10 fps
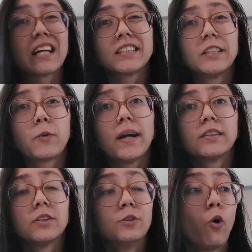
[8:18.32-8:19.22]
actually
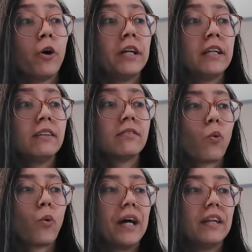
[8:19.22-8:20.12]
quite annoying
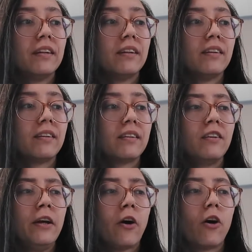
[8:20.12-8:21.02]
when
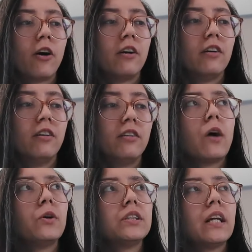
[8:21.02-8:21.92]
they are, how
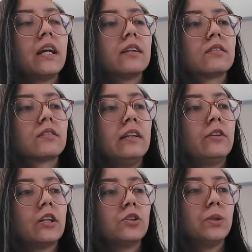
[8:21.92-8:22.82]
you say that? In
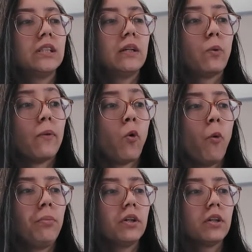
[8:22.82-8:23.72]
Dutch we say
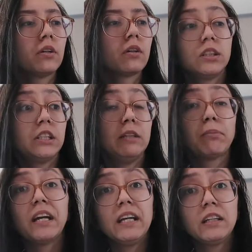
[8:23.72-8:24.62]
wanhopig. See,
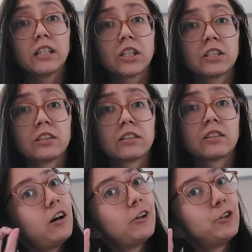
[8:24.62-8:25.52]
my English
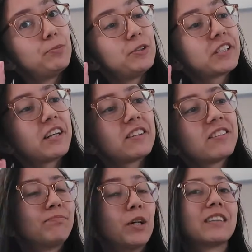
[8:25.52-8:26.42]
isn't 100%,
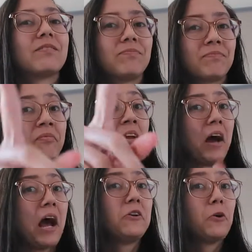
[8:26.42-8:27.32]
but
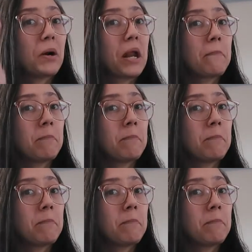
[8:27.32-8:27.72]
I know what I